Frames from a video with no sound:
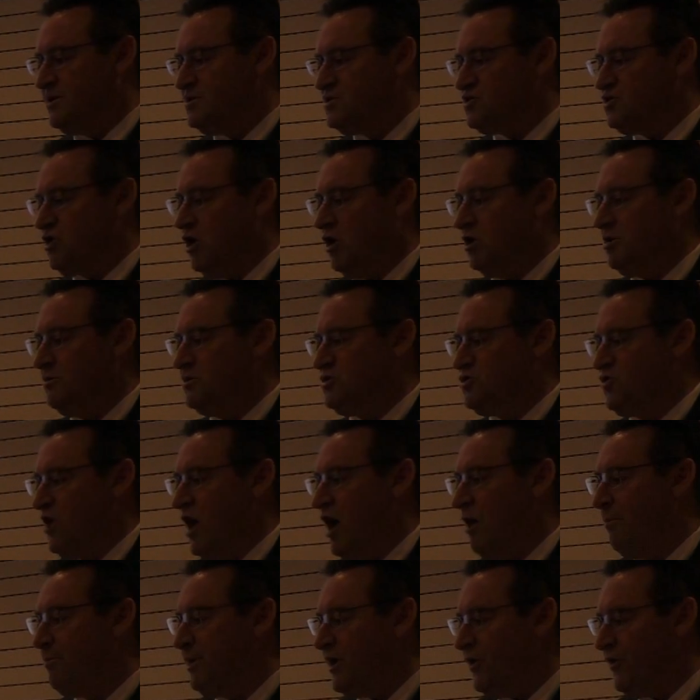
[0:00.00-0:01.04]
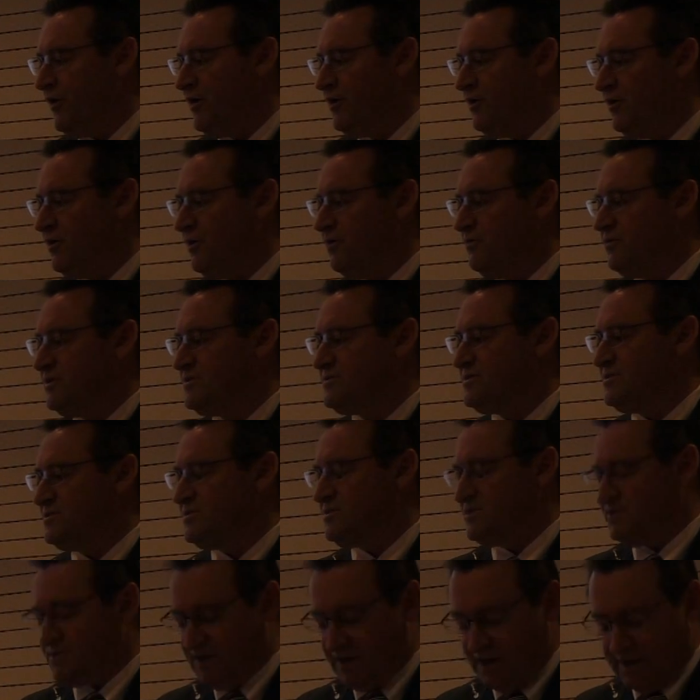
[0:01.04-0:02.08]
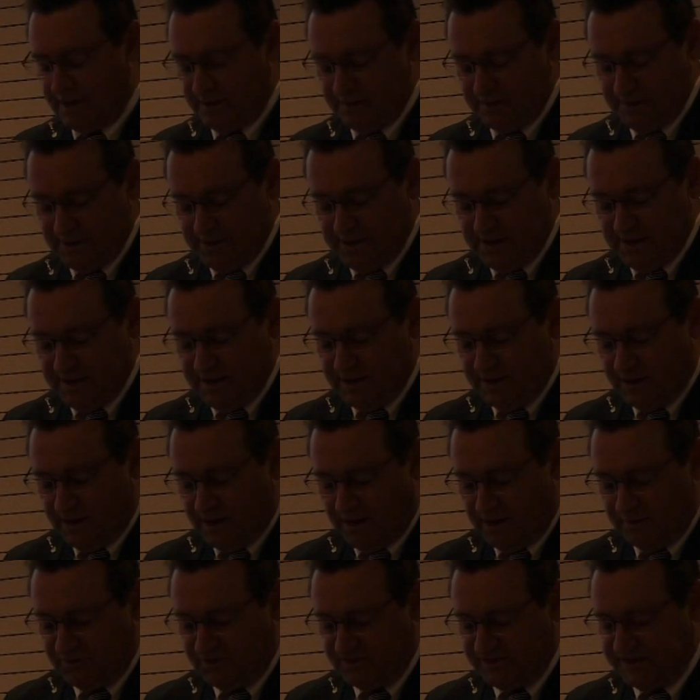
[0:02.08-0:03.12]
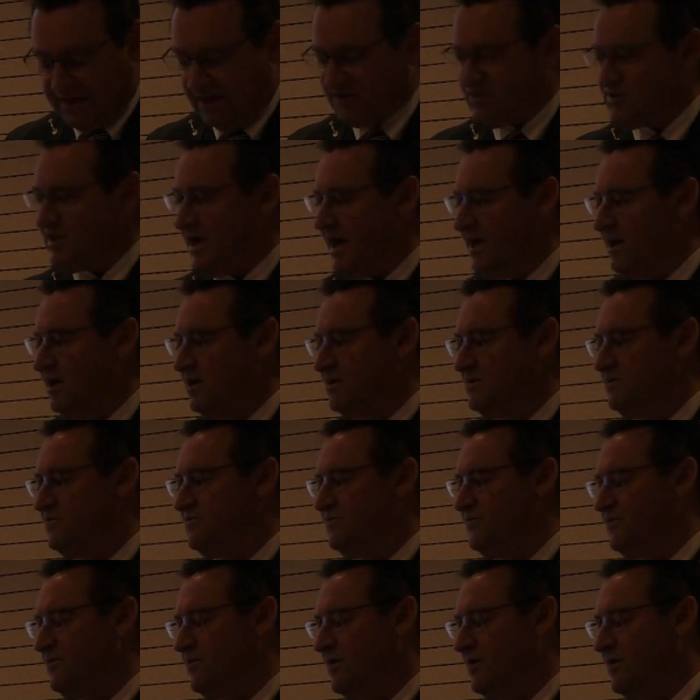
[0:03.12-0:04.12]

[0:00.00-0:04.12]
to install a drought barrier. This is just outside of